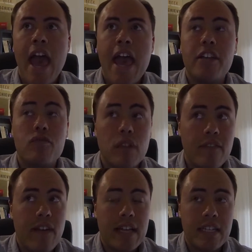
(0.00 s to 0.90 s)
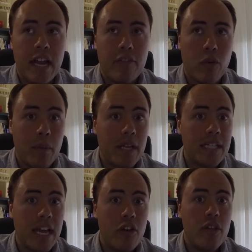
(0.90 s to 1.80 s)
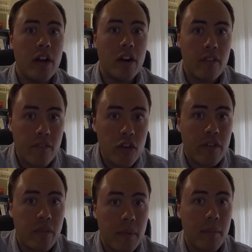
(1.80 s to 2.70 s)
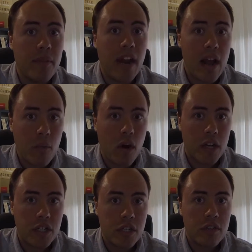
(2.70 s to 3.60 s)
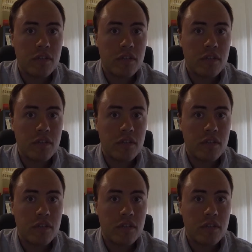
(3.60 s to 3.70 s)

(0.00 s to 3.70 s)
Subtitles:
it's really fascinating for me because I know there are a few different people that I watch